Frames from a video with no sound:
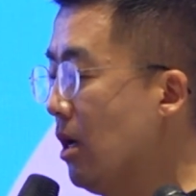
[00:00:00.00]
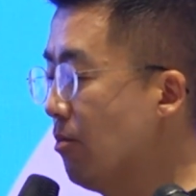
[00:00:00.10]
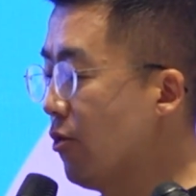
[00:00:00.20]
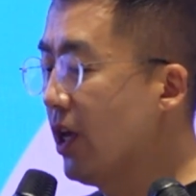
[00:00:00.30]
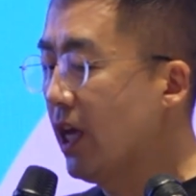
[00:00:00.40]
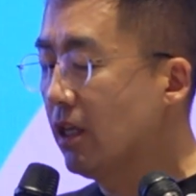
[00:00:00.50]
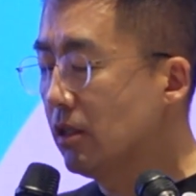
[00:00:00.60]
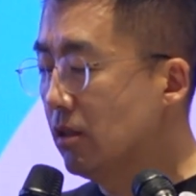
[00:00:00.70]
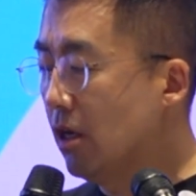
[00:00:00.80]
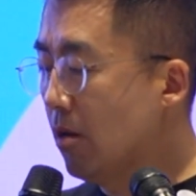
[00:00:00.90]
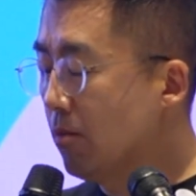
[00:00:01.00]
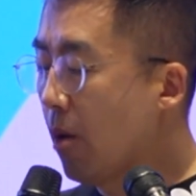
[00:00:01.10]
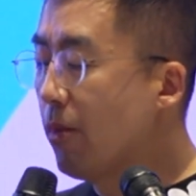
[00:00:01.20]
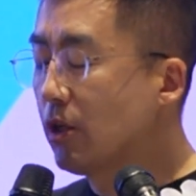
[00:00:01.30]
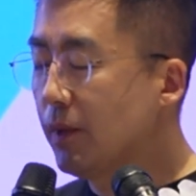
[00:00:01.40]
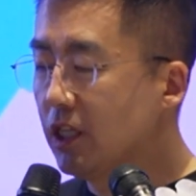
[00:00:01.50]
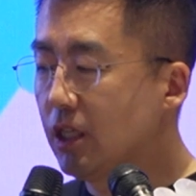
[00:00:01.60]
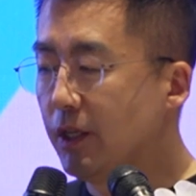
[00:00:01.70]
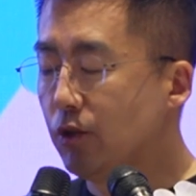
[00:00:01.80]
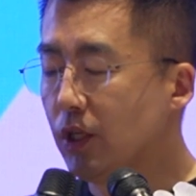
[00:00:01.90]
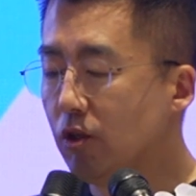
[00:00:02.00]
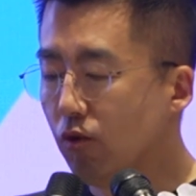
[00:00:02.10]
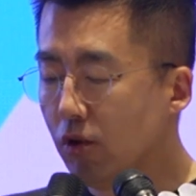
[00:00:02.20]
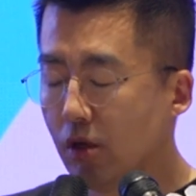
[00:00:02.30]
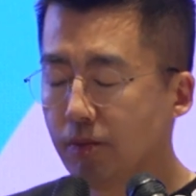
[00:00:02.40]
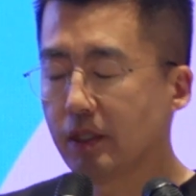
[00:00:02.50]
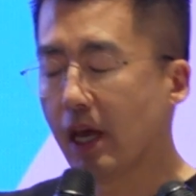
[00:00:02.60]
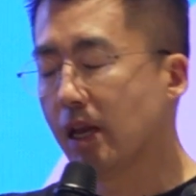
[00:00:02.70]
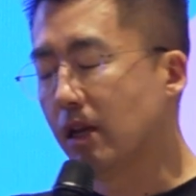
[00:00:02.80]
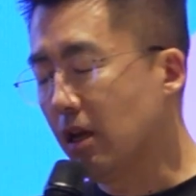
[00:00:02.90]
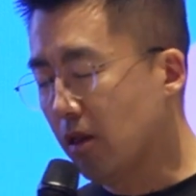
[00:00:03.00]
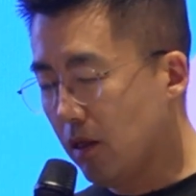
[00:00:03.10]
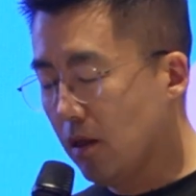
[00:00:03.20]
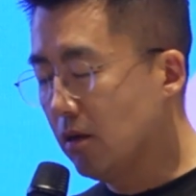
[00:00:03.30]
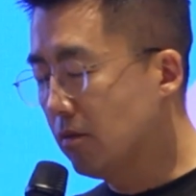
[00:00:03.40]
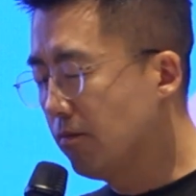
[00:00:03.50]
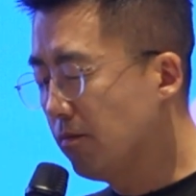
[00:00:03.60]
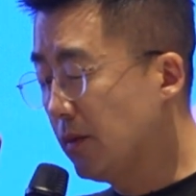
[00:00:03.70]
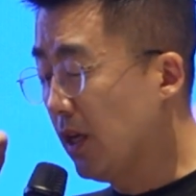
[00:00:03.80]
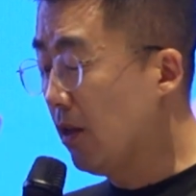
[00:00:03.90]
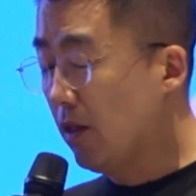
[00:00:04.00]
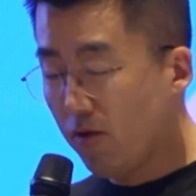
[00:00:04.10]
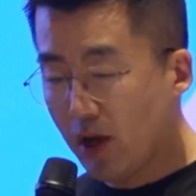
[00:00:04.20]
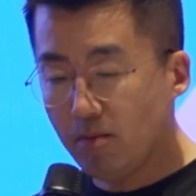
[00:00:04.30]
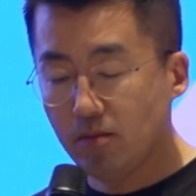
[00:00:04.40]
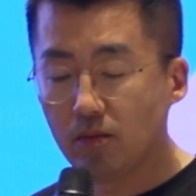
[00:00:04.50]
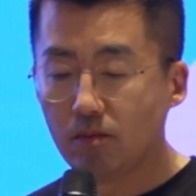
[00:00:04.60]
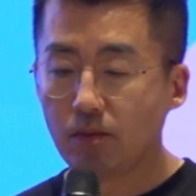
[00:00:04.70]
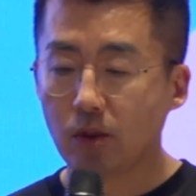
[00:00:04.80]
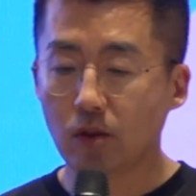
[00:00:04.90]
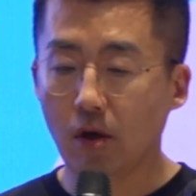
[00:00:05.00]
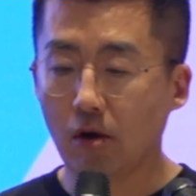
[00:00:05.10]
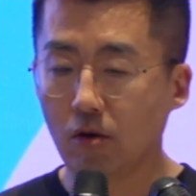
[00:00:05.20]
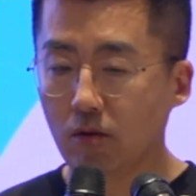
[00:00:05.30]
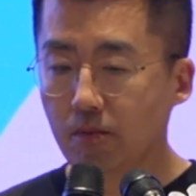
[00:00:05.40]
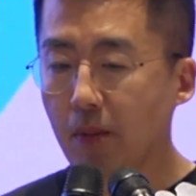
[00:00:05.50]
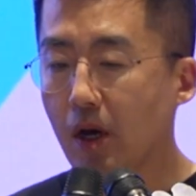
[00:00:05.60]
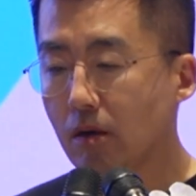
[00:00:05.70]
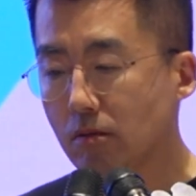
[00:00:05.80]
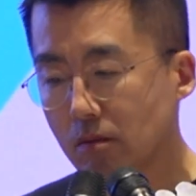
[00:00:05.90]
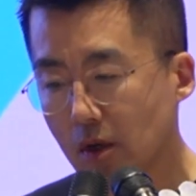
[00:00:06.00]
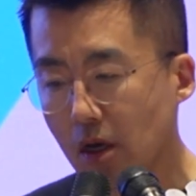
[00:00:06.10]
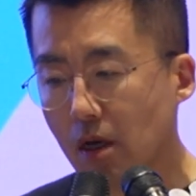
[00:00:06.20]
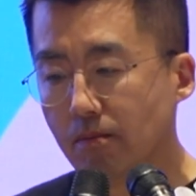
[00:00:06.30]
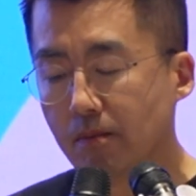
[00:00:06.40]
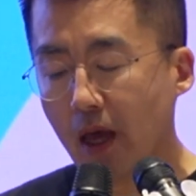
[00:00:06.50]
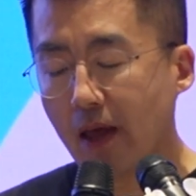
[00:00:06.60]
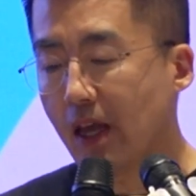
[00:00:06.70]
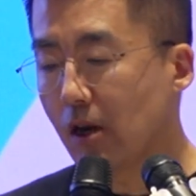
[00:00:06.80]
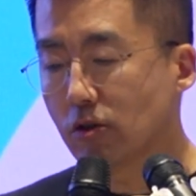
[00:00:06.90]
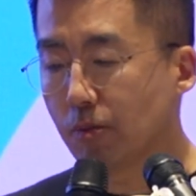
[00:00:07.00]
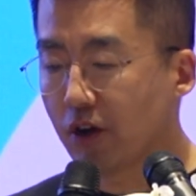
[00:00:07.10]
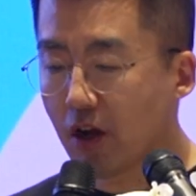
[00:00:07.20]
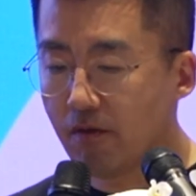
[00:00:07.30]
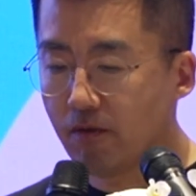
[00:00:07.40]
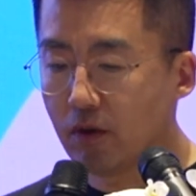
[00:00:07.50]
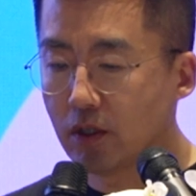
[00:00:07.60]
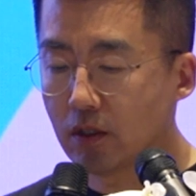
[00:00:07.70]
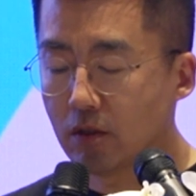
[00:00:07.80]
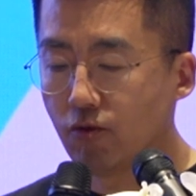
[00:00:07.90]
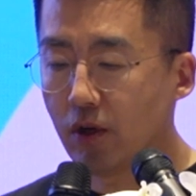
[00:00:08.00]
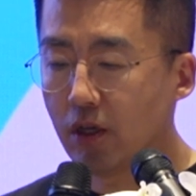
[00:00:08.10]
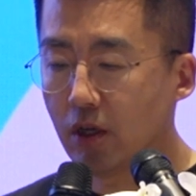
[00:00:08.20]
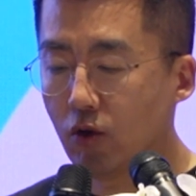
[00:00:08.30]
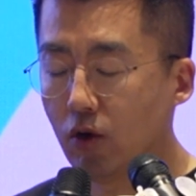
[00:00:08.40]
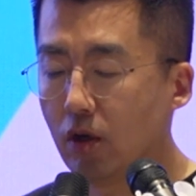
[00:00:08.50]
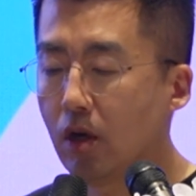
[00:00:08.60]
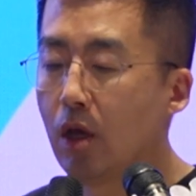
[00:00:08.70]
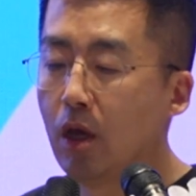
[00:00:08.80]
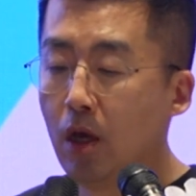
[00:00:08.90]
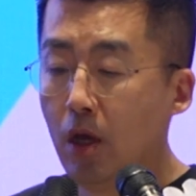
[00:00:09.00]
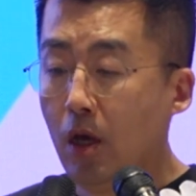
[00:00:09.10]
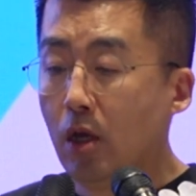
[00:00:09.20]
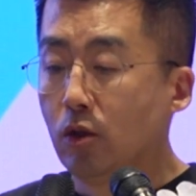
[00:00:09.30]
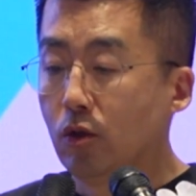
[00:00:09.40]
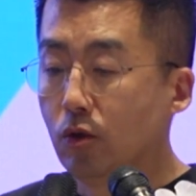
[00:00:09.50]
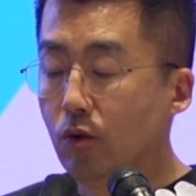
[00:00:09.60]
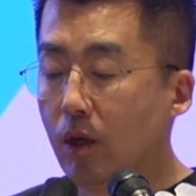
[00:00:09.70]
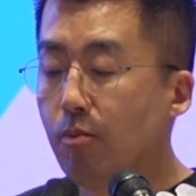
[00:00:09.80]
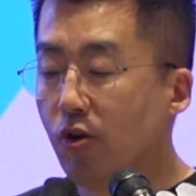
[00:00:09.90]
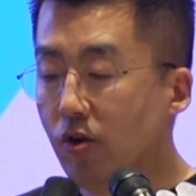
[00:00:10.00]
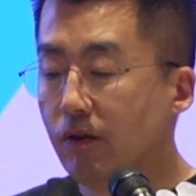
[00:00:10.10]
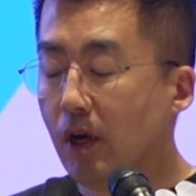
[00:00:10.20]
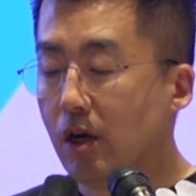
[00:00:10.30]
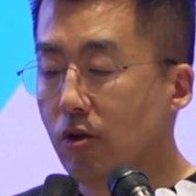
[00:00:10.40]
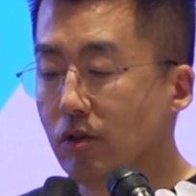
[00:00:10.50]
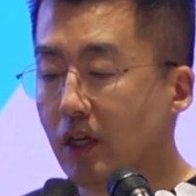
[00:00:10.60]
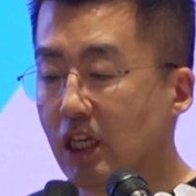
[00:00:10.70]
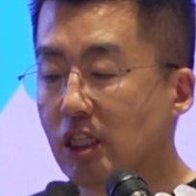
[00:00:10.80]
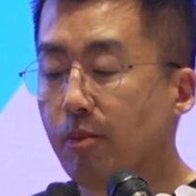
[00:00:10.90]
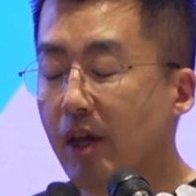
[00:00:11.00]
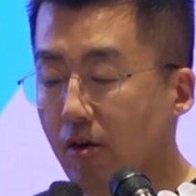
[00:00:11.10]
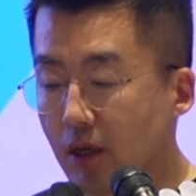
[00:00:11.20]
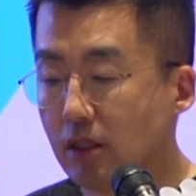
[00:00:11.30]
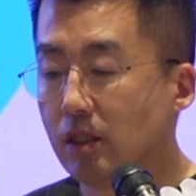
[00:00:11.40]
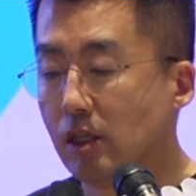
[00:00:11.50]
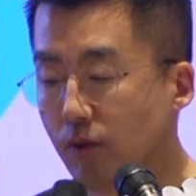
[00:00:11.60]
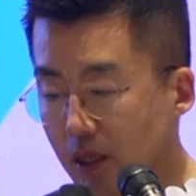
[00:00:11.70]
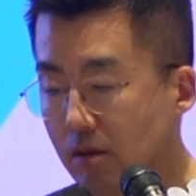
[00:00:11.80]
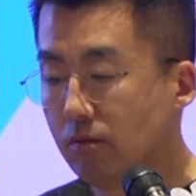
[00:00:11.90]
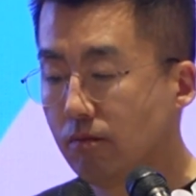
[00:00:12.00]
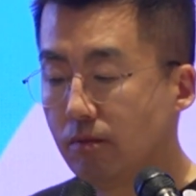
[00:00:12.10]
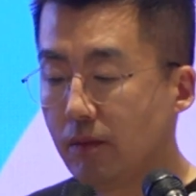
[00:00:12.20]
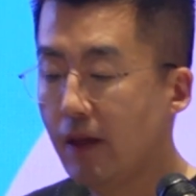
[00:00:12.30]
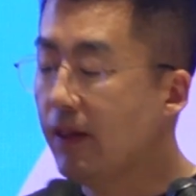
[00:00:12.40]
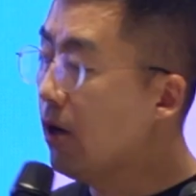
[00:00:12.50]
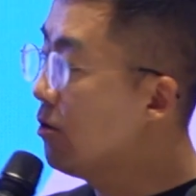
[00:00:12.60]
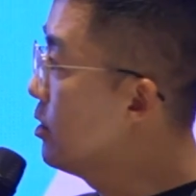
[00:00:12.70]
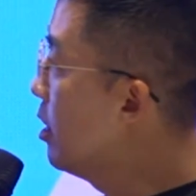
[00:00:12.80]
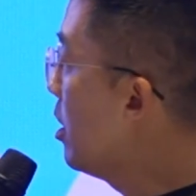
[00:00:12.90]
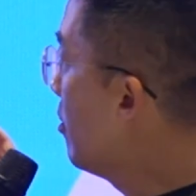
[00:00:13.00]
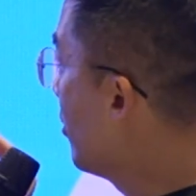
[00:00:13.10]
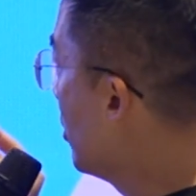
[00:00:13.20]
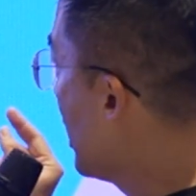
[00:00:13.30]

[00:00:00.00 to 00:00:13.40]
bringing composability between rollups and the Ethereum. So, but and then also preconf is really good to improve our user experience as well. And then also fraud